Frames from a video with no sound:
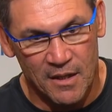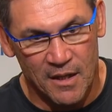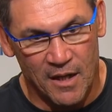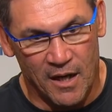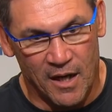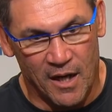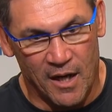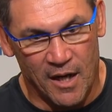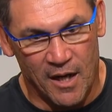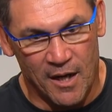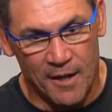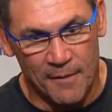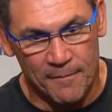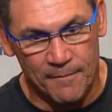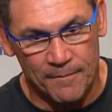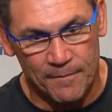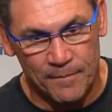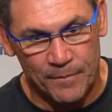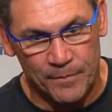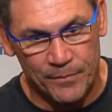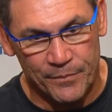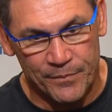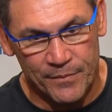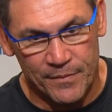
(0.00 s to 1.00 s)

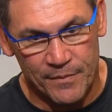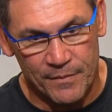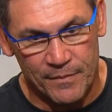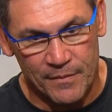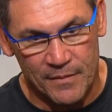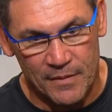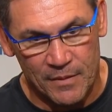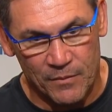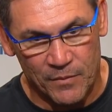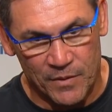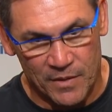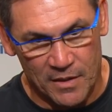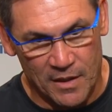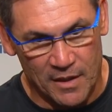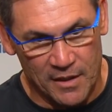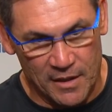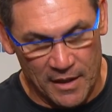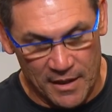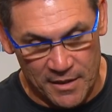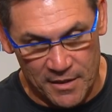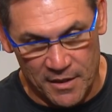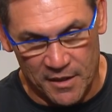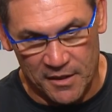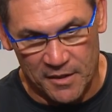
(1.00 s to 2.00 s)

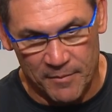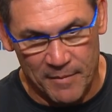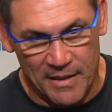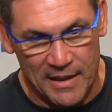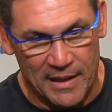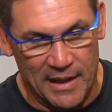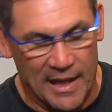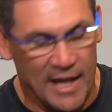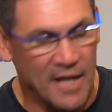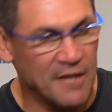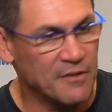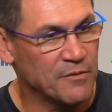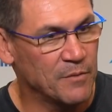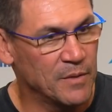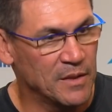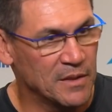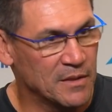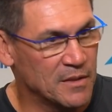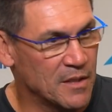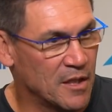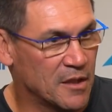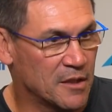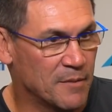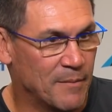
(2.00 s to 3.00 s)
I talked about it last week
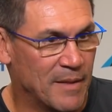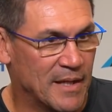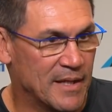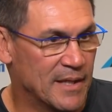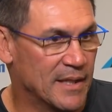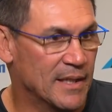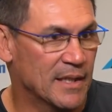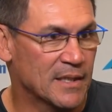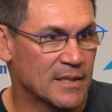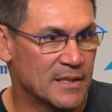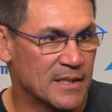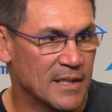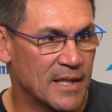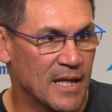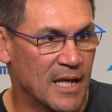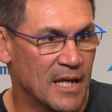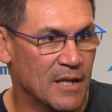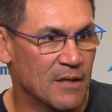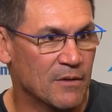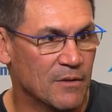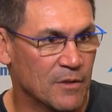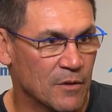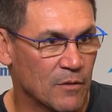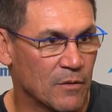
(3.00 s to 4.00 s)
and talked about it again
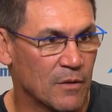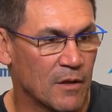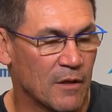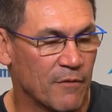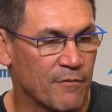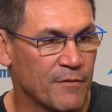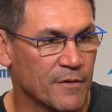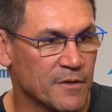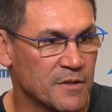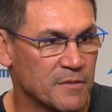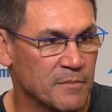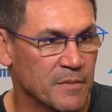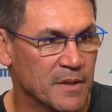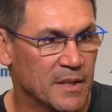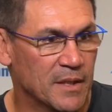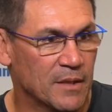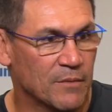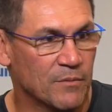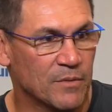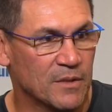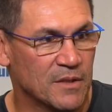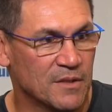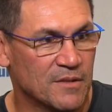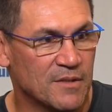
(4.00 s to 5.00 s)
today, you know, in our first
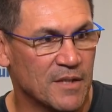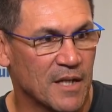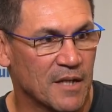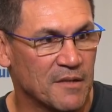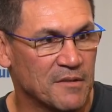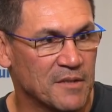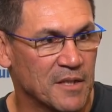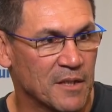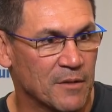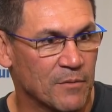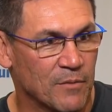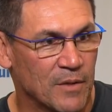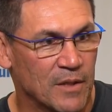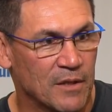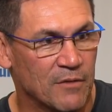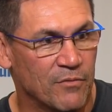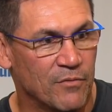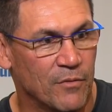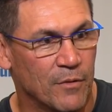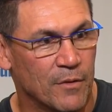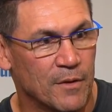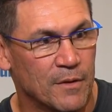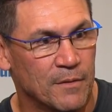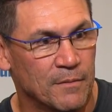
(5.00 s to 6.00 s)
meeting, but these guys get ready
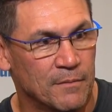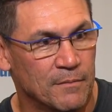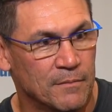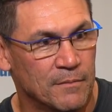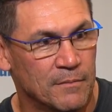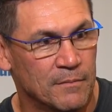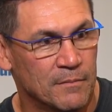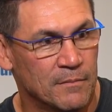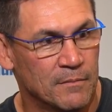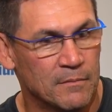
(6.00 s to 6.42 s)
for it. Would